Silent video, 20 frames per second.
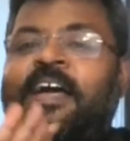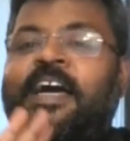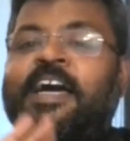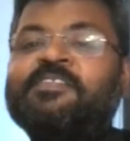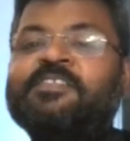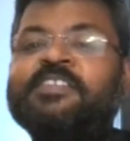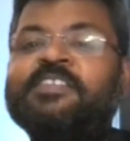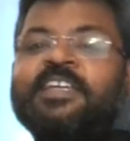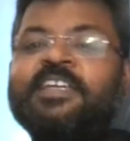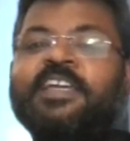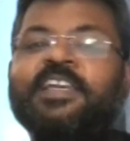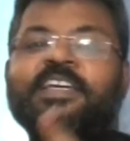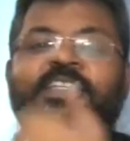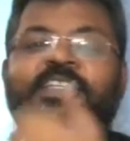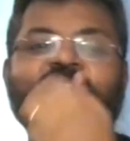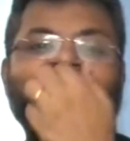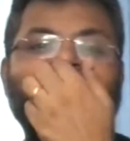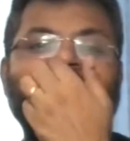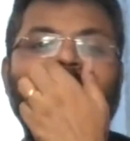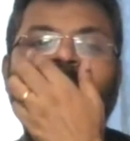I was really
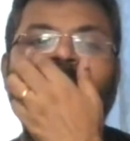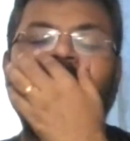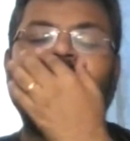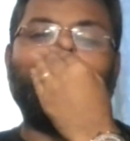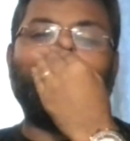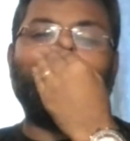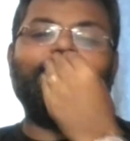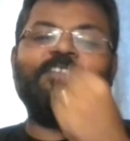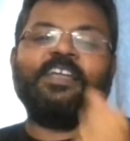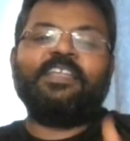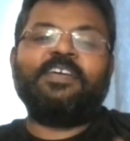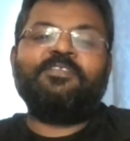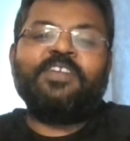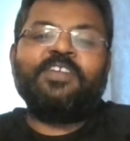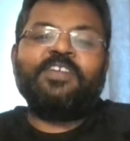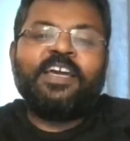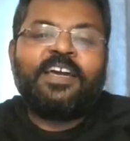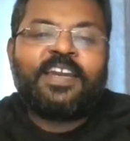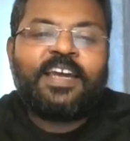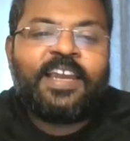skeptical whether
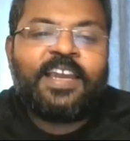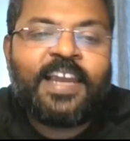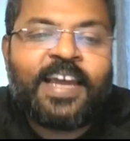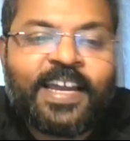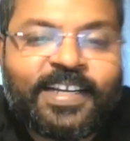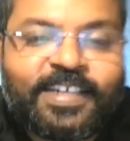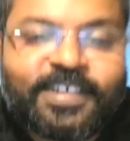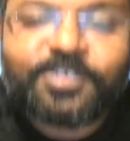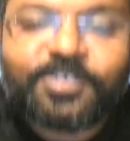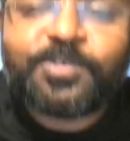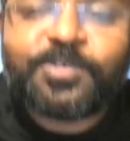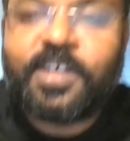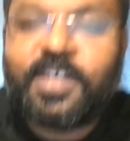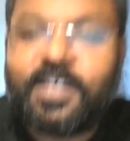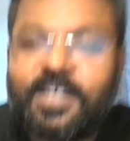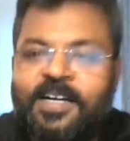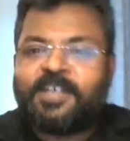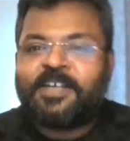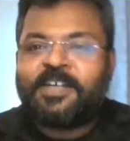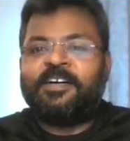we are aligned to
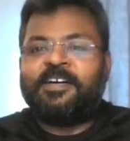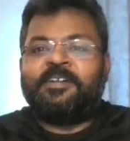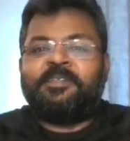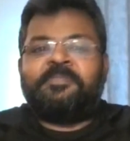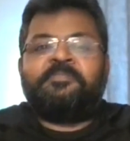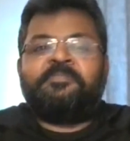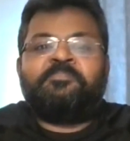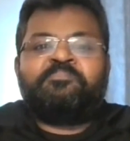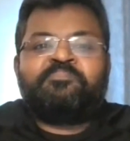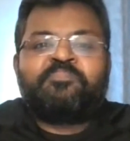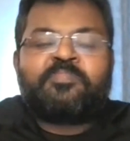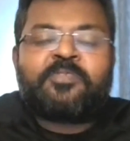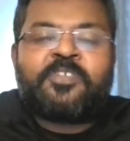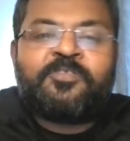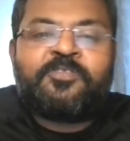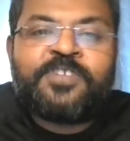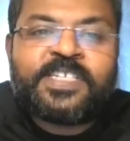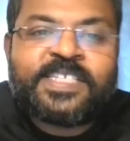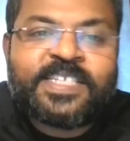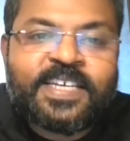the
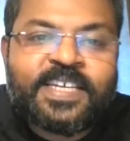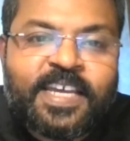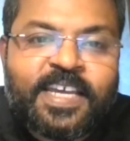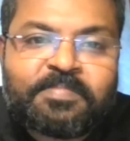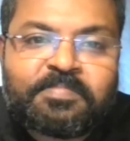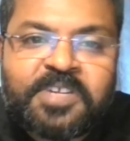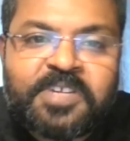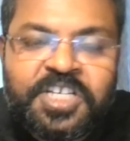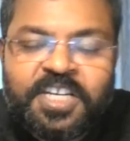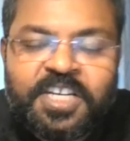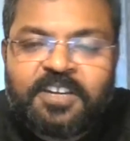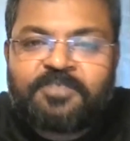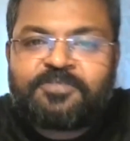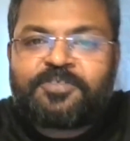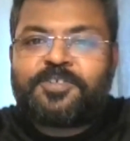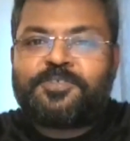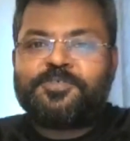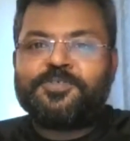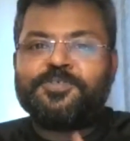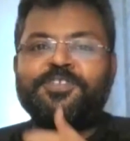vision and mission of
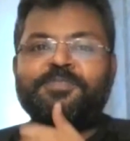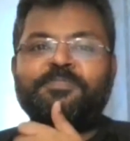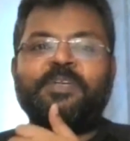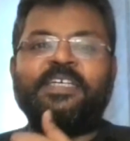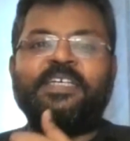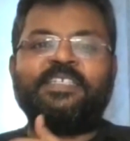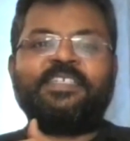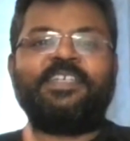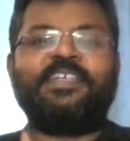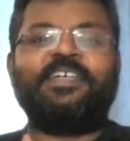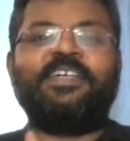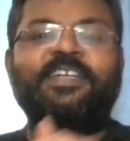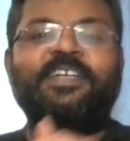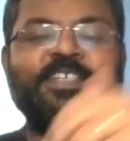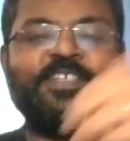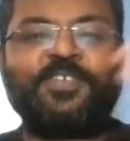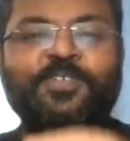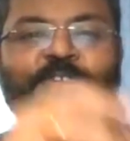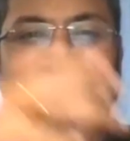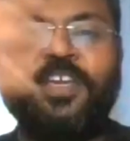the Toastmaster. It
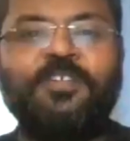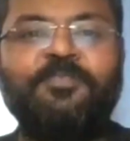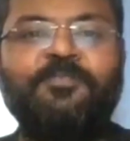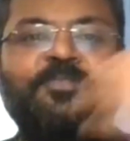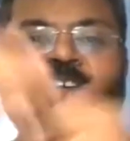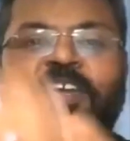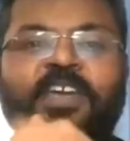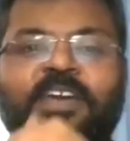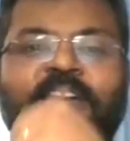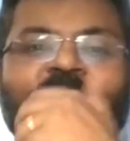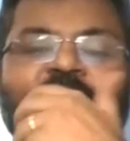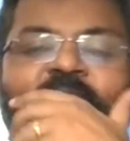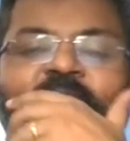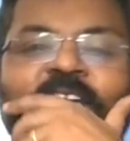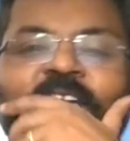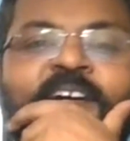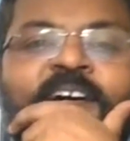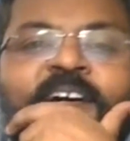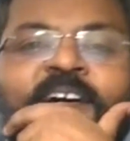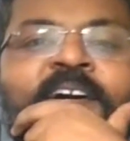is going
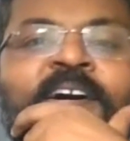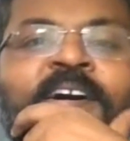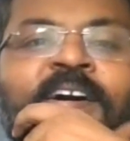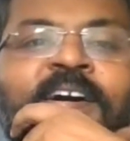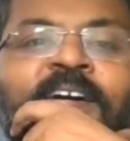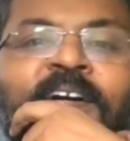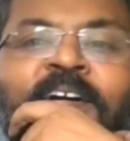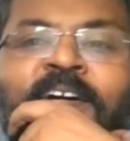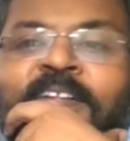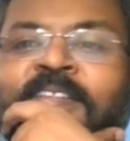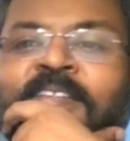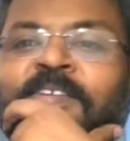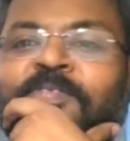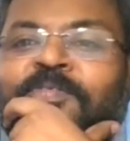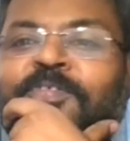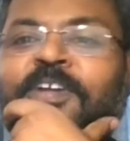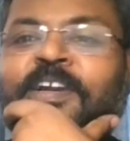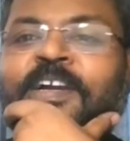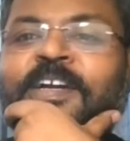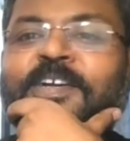where the
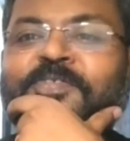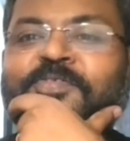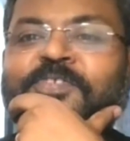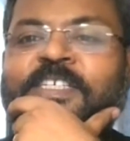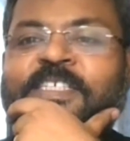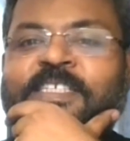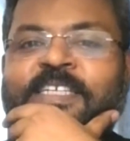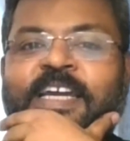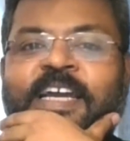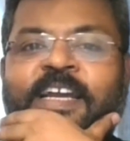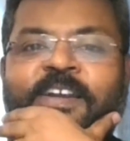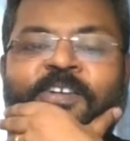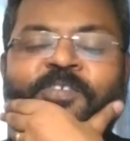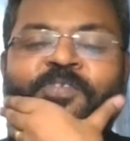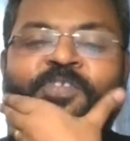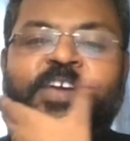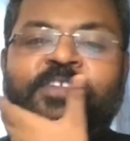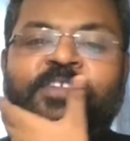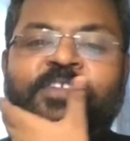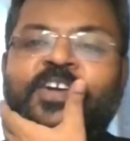flirt was kind
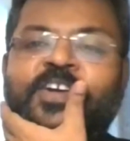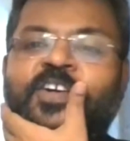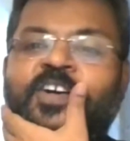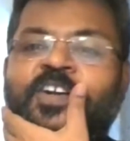of having